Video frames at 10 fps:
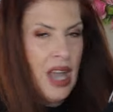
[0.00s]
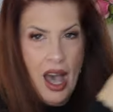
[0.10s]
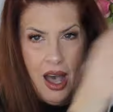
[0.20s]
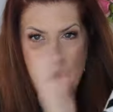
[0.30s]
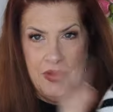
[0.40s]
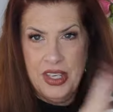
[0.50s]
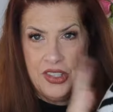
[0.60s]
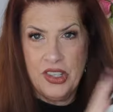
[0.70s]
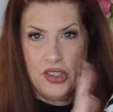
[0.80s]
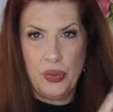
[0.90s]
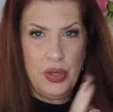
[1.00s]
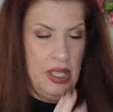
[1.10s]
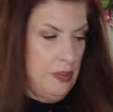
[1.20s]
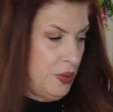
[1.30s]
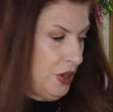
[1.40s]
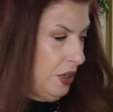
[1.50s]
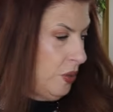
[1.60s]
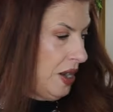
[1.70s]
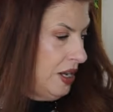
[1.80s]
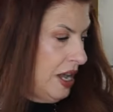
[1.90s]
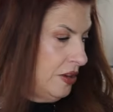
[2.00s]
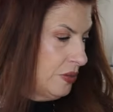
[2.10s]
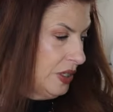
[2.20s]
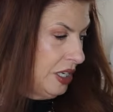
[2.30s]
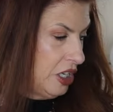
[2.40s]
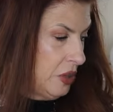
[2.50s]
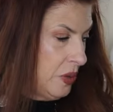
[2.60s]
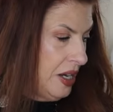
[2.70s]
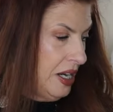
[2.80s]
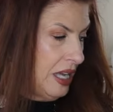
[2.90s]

um, this is a really pretty one and a really good one. And